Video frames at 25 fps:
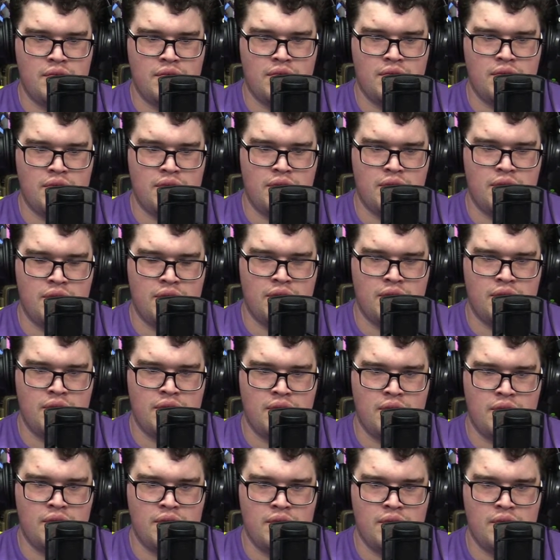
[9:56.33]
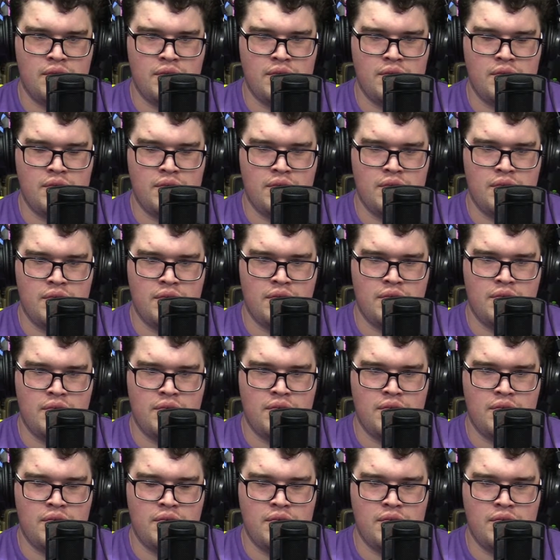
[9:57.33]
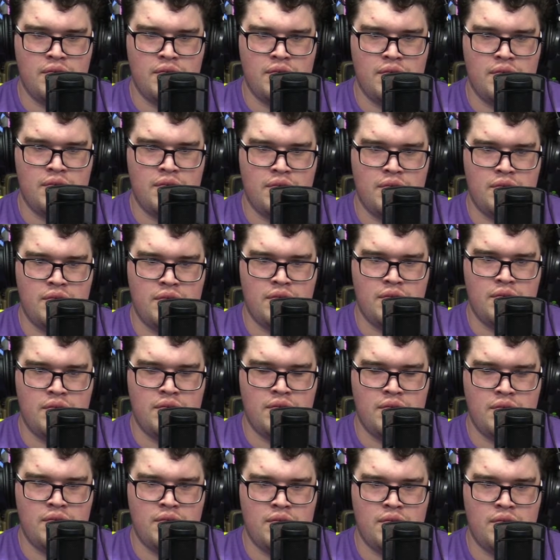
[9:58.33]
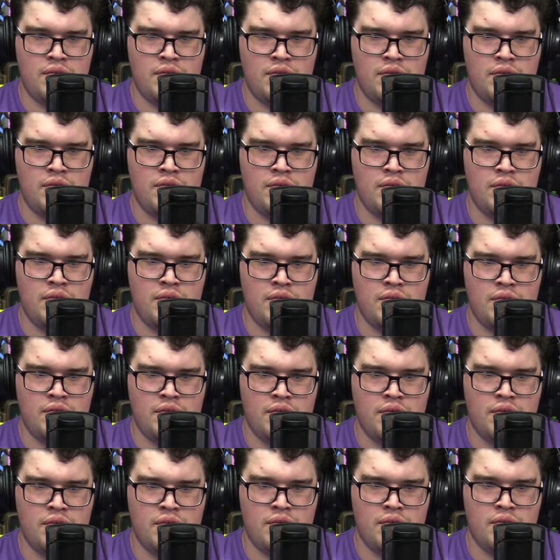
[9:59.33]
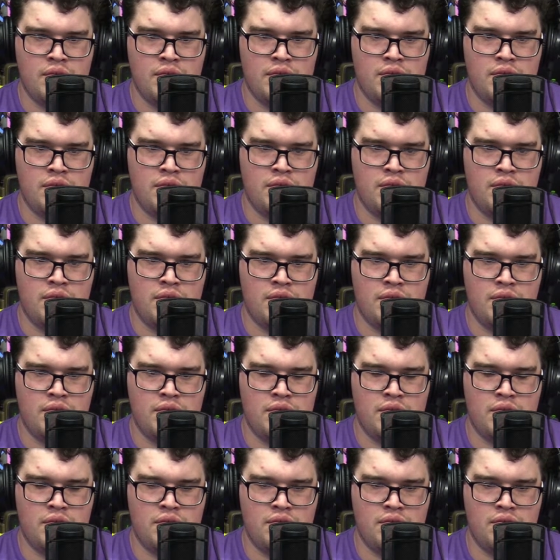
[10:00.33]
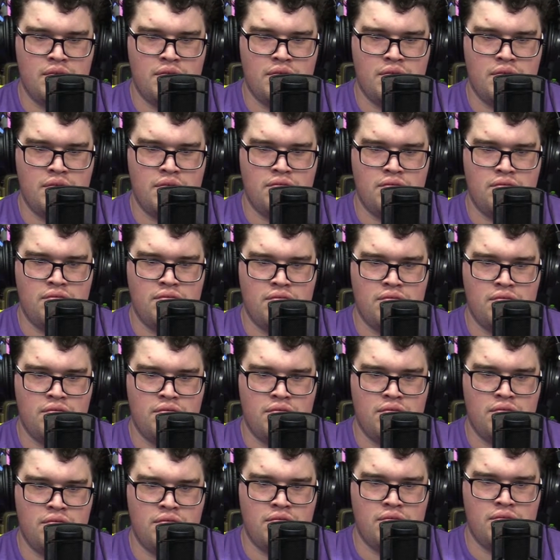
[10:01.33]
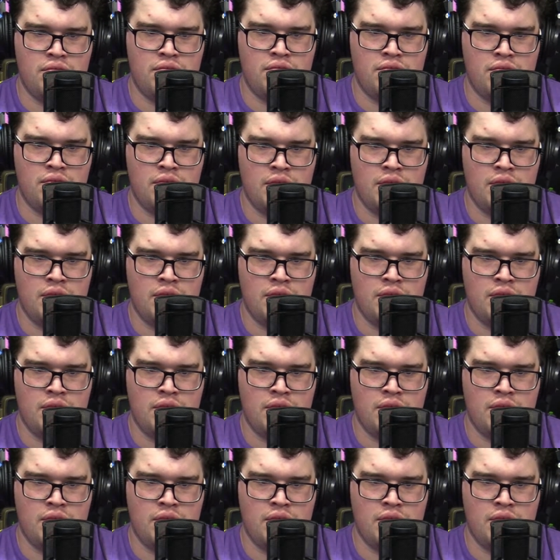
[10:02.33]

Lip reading: (silent)